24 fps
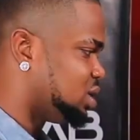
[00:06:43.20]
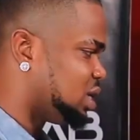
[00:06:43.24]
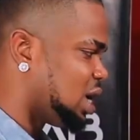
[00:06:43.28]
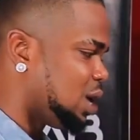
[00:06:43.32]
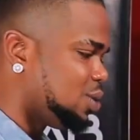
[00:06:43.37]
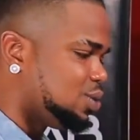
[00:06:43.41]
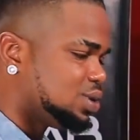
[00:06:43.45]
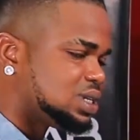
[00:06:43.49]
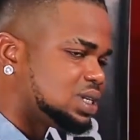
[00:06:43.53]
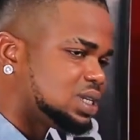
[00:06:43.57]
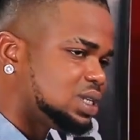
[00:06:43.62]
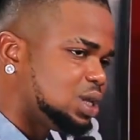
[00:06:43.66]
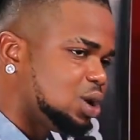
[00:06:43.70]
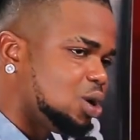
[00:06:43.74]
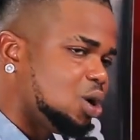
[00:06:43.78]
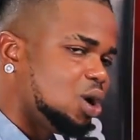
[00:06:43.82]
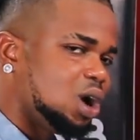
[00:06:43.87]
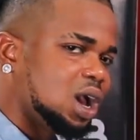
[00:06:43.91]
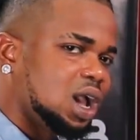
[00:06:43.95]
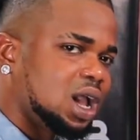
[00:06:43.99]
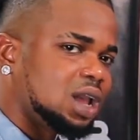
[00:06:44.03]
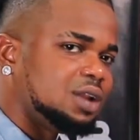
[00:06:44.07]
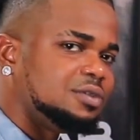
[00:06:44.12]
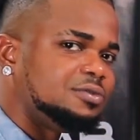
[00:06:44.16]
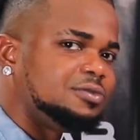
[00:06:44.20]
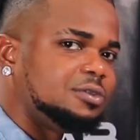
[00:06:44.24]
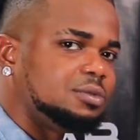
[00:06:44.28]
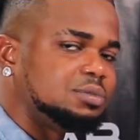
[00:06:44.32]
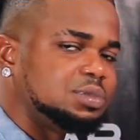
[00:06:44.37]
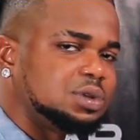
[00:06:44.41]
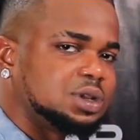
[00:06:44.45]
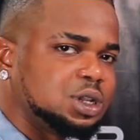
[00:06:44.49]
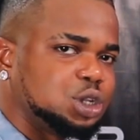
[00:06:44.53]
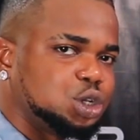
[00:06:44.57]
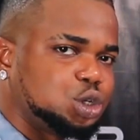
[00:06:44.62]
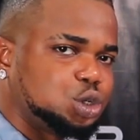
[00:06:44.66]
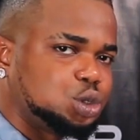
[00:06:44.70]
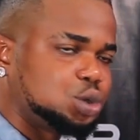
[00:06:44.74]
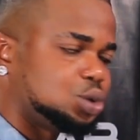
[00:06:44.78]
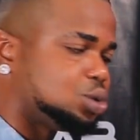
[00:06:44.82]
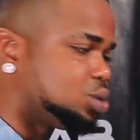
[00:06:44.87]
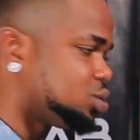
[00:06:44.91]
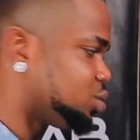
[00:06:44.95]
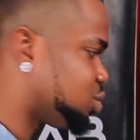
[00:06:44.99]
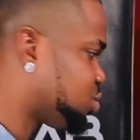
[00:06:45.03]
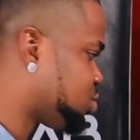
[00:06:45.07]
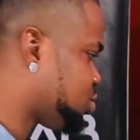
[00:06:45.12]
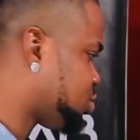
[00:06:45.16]
That was the organ from the
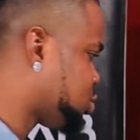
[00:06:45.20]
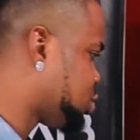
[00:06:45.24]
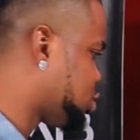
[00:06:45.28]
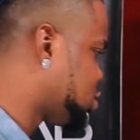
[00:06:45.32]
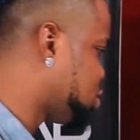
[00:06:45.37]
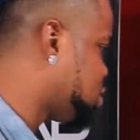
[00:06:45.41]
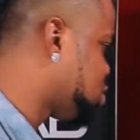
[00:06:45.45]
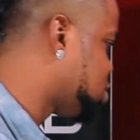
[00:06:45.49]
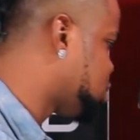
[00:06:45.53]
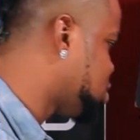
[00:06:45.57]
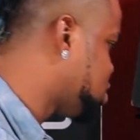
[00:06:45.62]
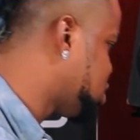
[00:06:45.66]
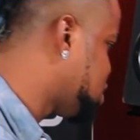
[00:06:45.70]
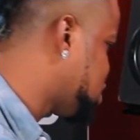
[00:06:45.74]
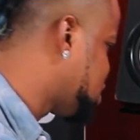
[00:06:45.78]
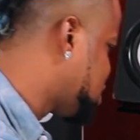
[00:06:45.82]
intro. So